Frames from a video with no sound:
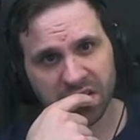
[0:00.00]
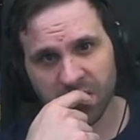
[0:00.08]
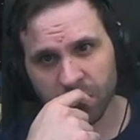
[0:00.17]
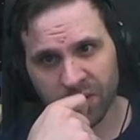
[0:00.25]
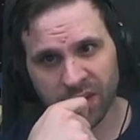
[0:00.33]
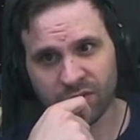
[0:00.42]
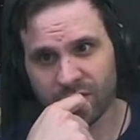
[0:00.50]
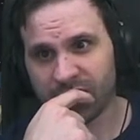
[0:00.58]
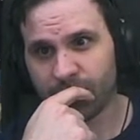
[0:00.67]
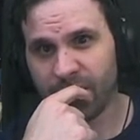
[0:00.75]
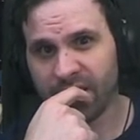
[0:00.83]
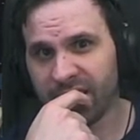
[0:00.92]

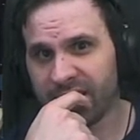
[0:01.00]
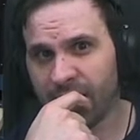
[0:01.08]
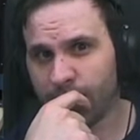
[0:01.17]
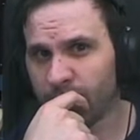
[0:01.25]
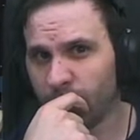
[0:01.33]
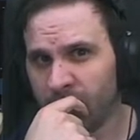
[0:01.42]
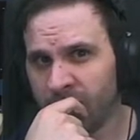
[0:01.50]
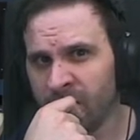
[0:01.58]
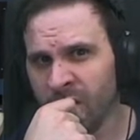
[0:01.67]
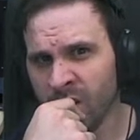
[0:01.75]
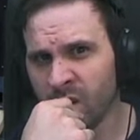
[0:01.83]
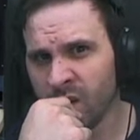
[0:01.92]
Pressurized mating adapter
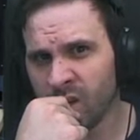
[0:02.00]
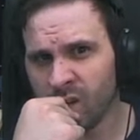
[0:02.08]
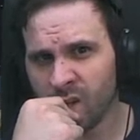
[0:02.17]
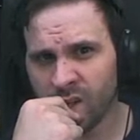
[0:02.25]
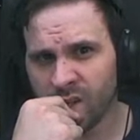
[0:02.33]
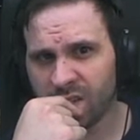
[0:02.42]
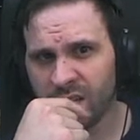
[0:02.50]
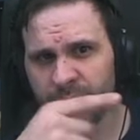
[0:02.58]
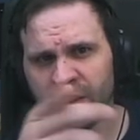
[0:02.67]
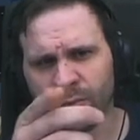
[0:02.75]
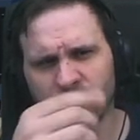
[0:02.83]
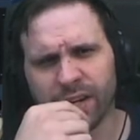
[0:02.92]
1?
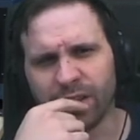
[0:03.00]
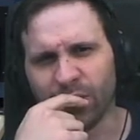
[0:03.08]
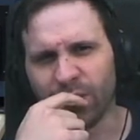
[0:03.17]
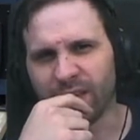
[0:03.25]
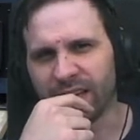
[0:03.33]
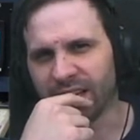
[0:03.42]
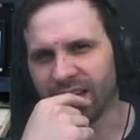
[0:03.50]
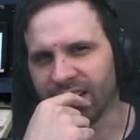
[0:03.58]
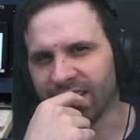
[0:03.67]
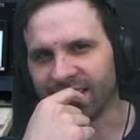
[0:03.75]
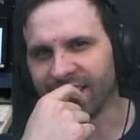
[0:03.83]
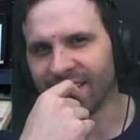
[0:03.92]
T-Man, where do you think it
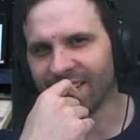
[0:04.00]
is?